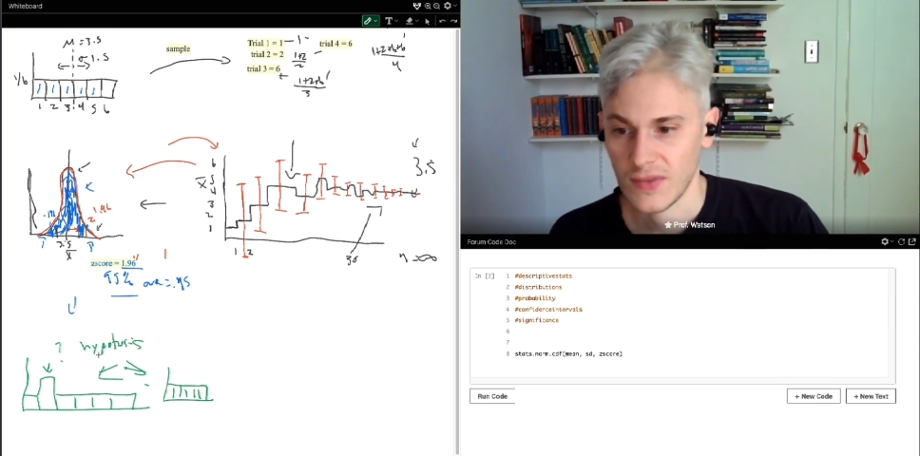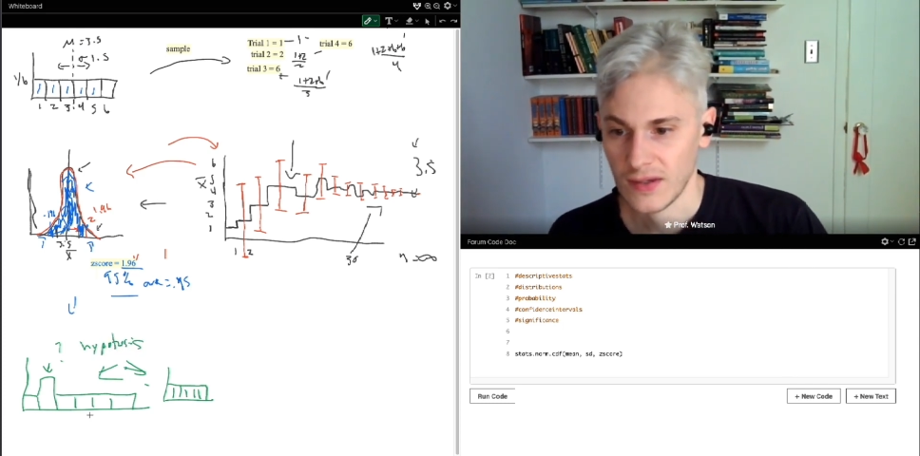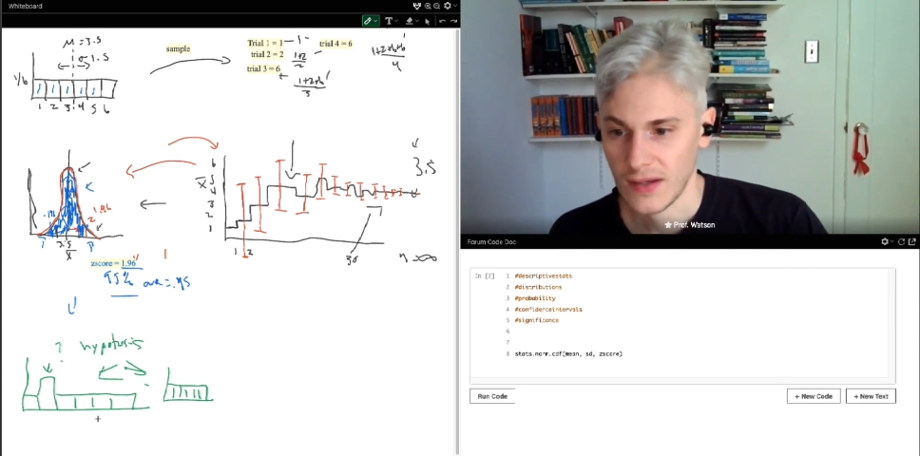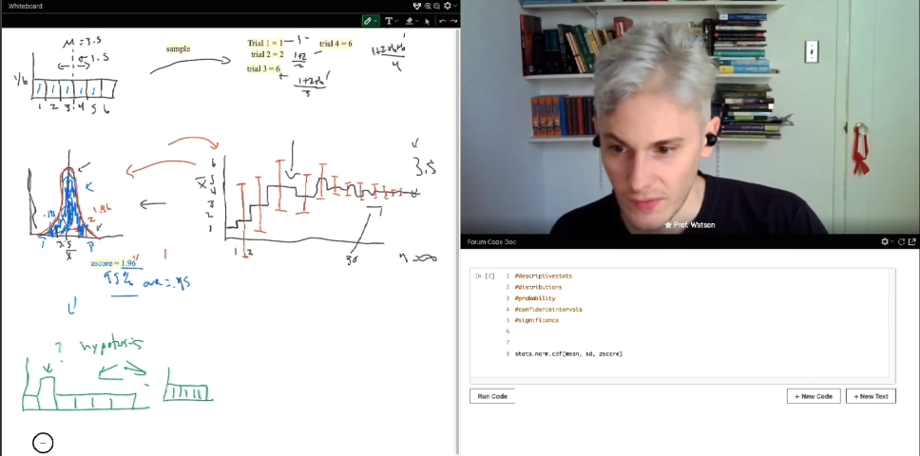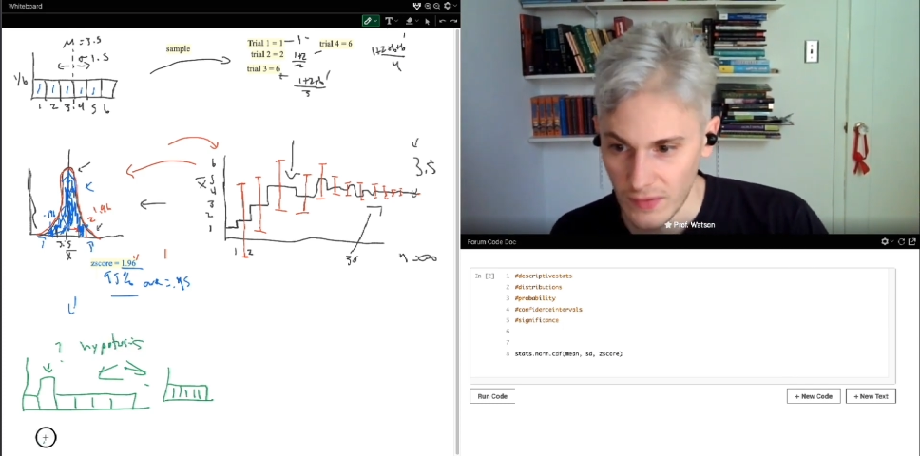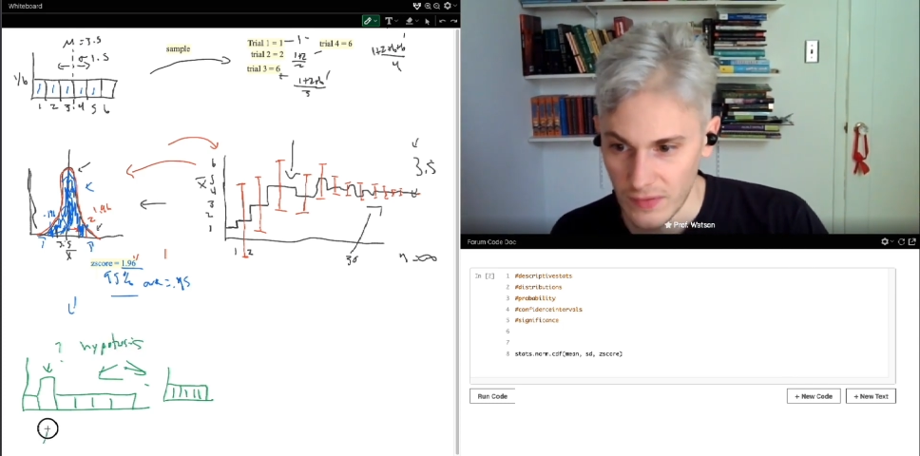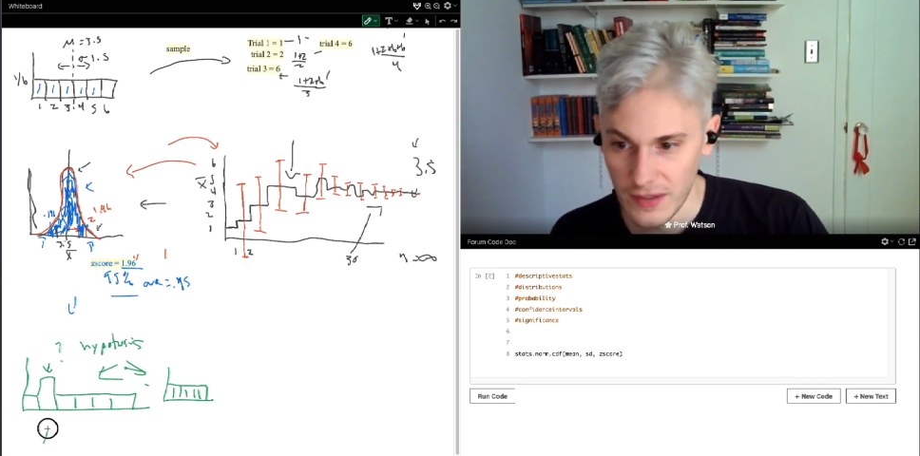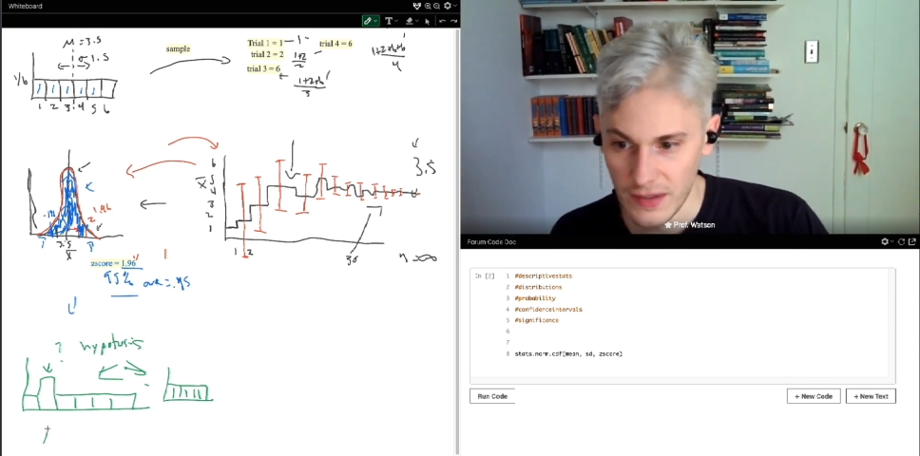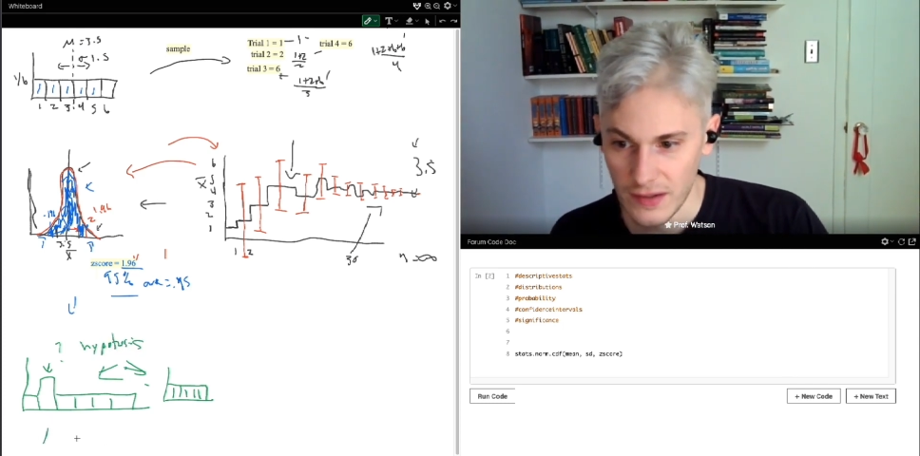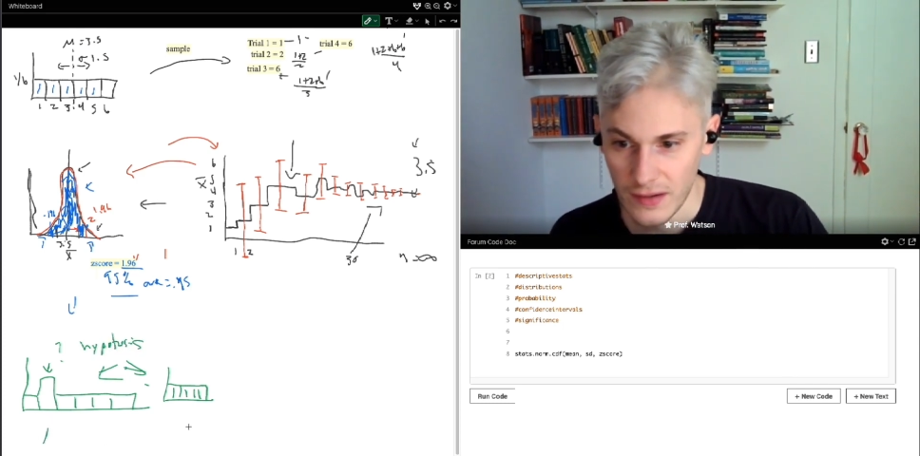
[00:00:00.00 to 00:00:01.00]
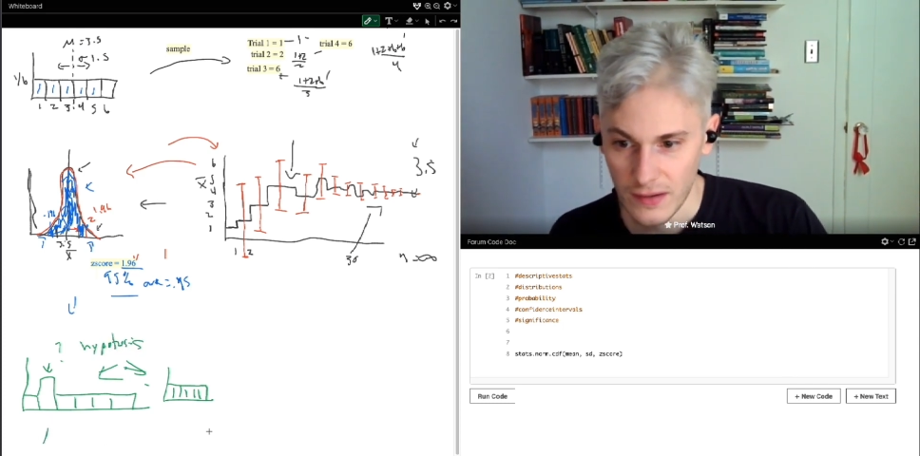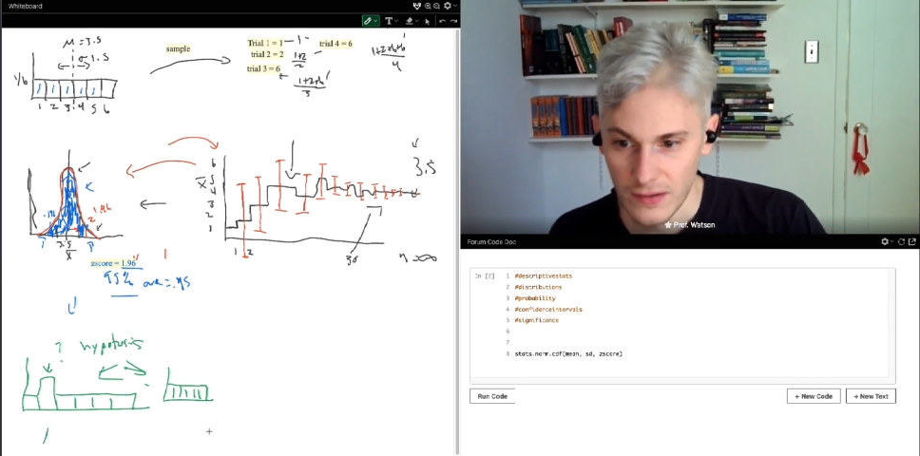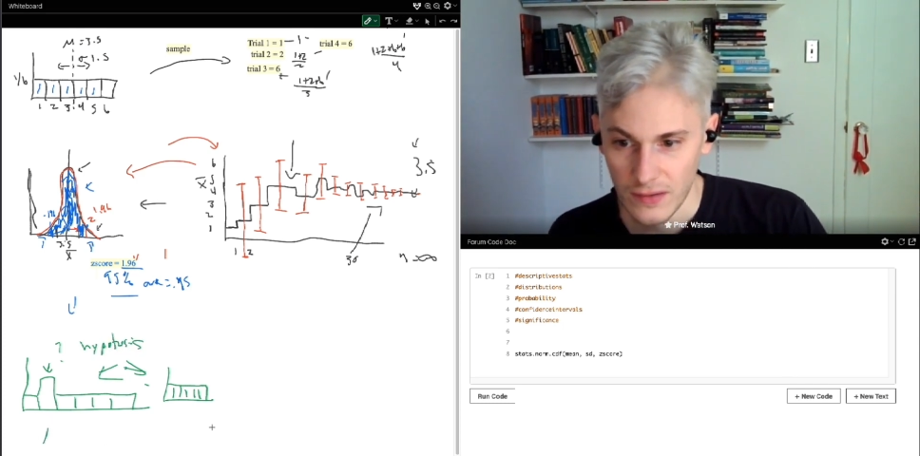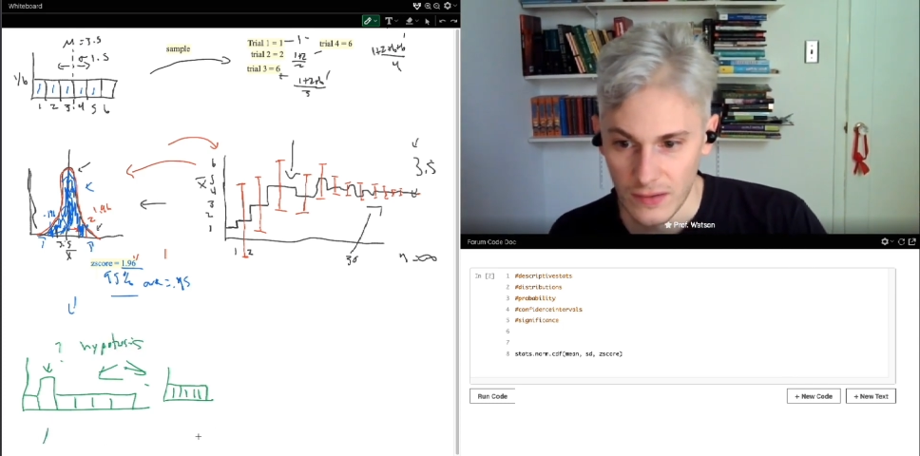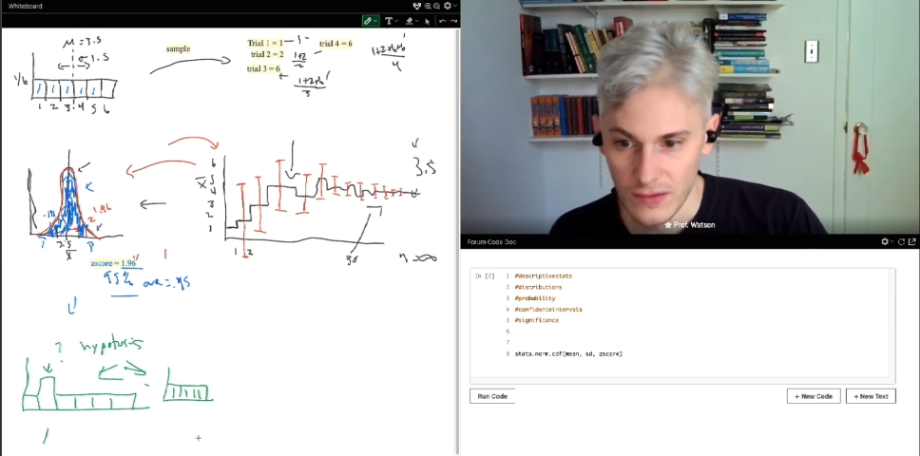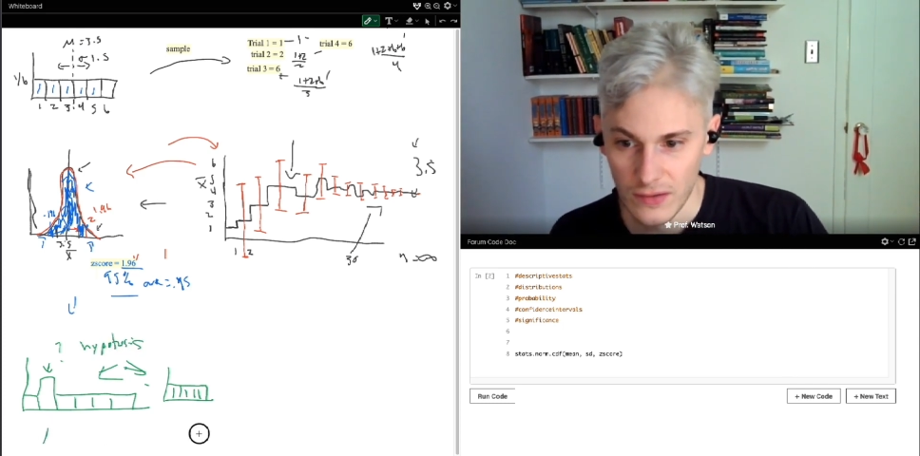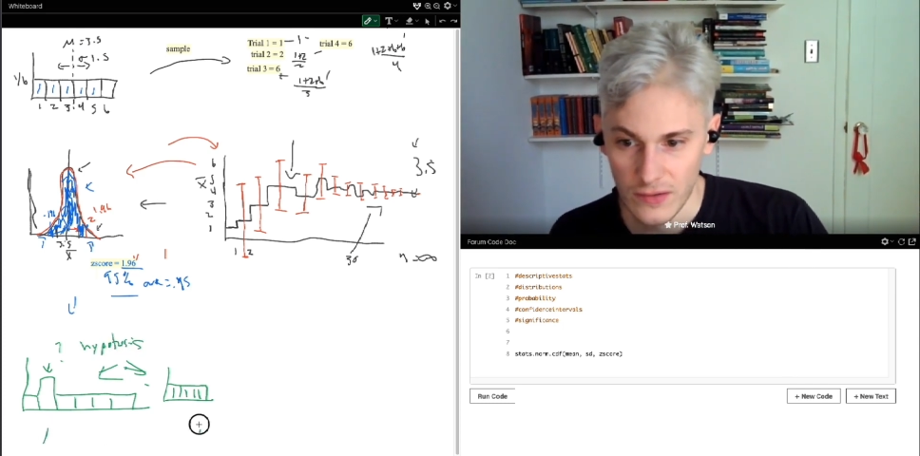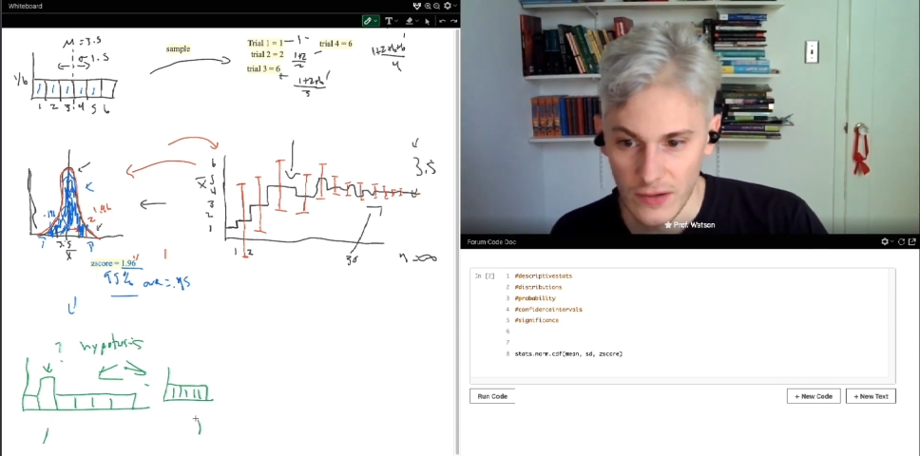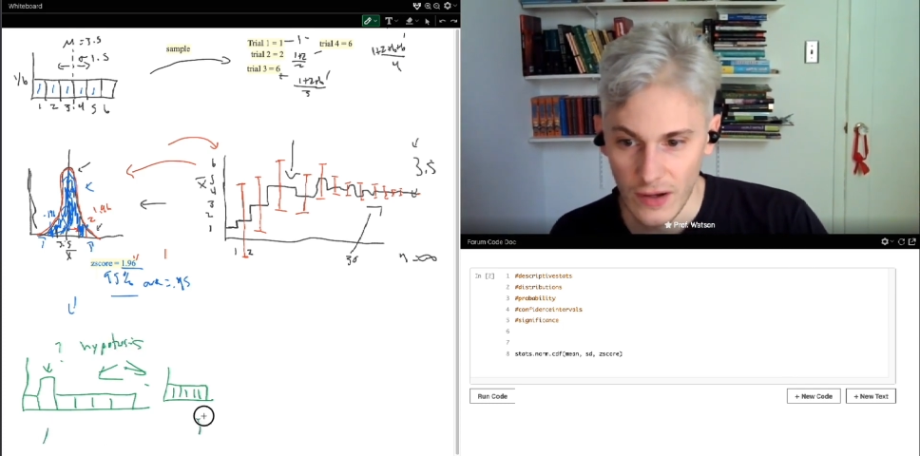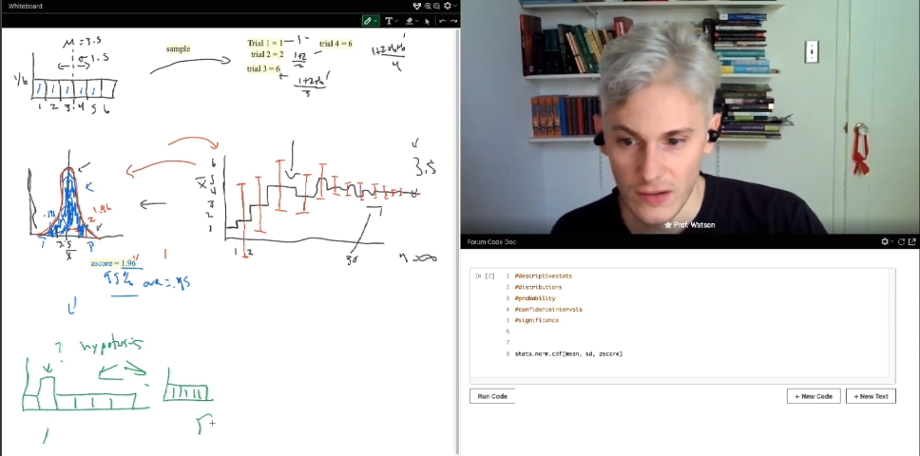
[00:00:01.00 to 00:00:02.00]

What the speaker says: Okay, the null